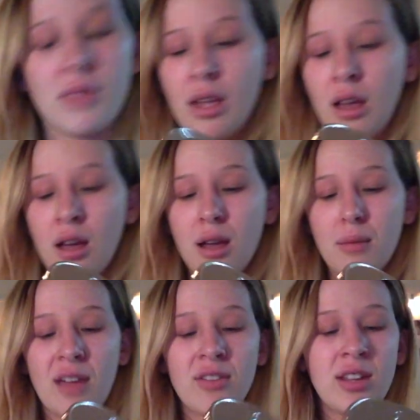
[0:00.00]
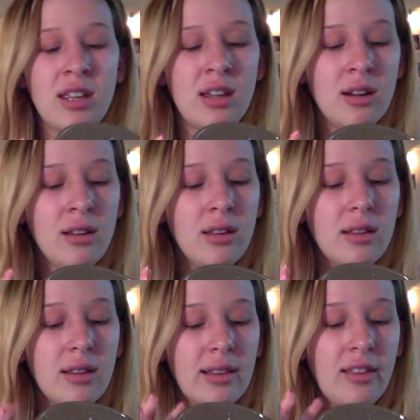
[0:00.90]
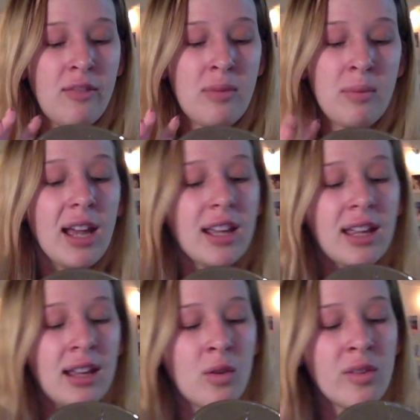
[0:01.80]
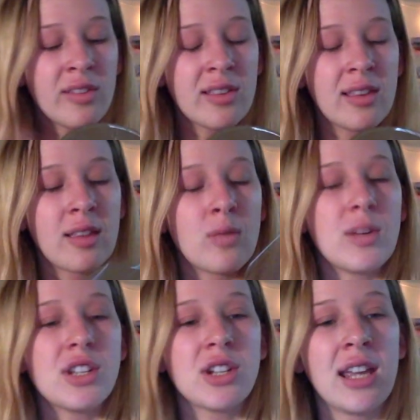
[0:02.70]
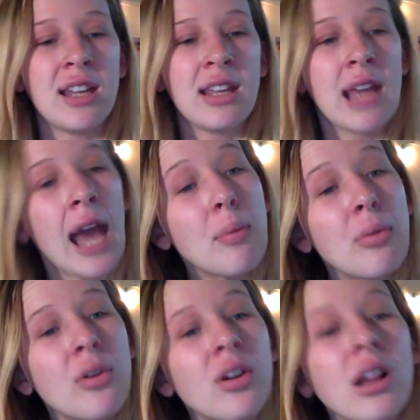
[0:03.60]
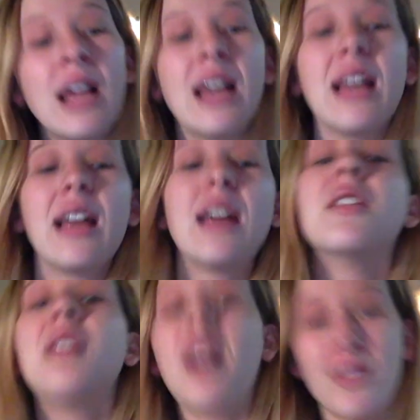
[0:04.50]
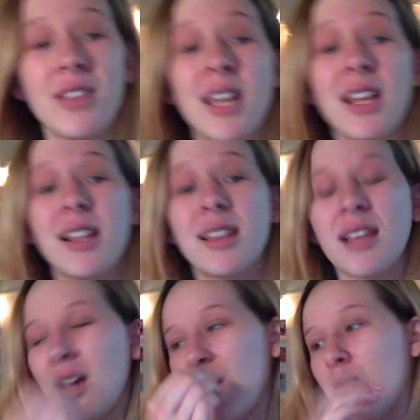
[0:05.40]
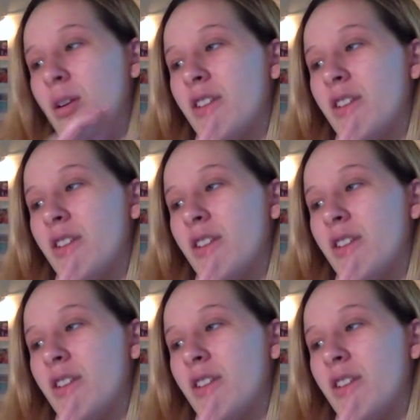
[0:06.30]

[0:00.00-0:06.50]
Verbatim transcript: um, every year since I've been buying candles, this is Winter Candy Apple. Love this, one of